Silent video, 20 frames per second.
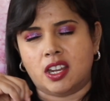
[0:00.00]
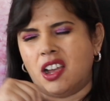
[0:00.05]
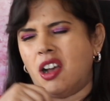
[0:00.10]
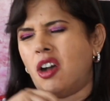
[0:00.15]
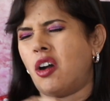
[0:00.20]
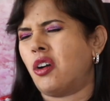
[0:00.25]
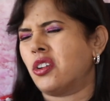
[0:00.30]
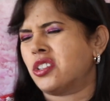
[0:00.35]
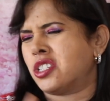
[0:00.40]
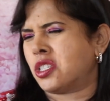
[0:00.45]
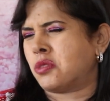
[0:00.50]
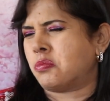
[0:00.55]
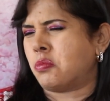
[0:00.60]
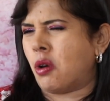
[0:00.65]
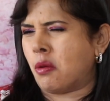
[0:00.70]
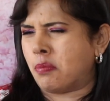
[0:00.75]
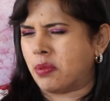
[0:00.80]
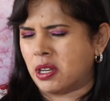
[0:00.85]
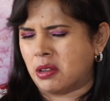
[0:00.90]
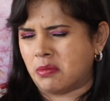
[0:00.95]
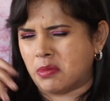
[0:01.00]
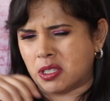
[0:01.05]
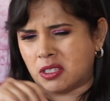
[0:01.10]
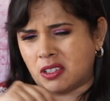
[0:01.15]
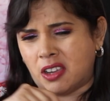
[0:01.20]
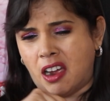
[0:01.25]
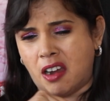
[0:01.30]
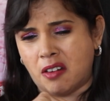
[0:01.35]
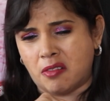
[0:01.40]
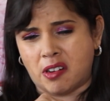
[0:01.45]
Oh, just pop in a
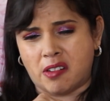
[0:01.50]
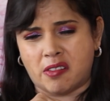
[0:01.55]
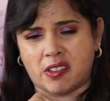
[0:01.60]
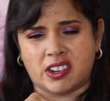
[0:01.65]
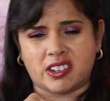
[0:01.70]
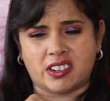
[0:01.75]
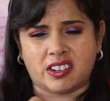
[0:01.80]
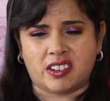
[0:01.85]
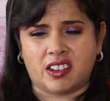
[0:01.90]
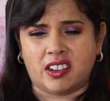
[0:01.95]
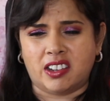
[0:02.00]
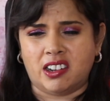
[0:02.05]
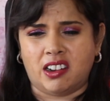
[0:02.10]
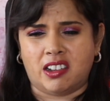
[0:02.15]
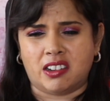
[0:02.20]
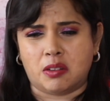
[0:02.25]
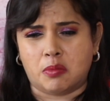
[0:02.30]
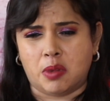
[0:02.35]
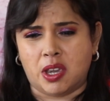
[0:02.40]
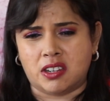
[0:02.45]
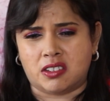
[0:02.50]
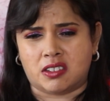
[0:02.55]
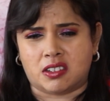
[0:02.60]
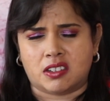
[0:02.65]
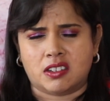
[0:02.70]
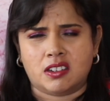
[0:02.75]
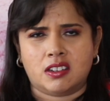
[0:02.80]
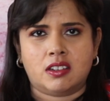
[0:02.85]
mascara and an eyeliner, mate.